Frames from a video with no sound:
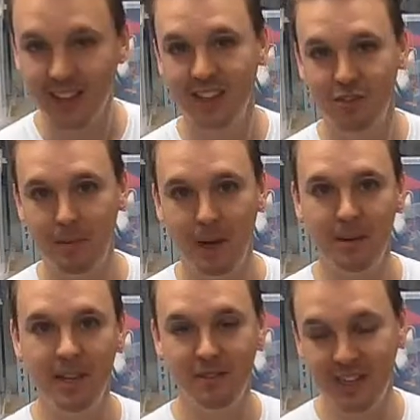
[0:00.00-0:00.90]
Let's wrap it up
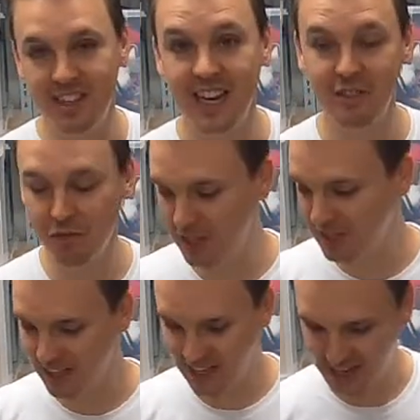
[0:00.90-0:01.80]
here. Thanks again,
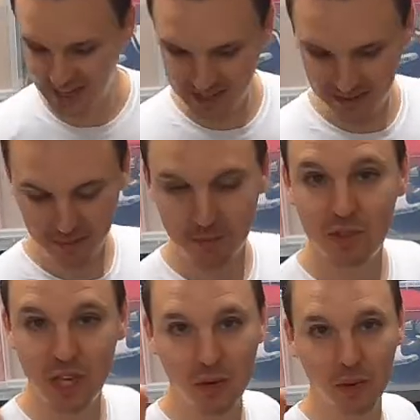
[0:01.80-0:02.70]
everyone.
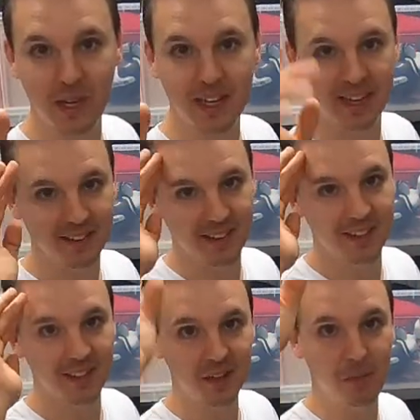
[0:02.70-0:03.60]
See you on the weekend.
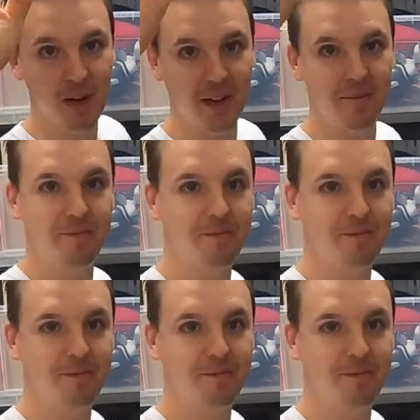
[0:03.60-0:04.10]
Goodbye.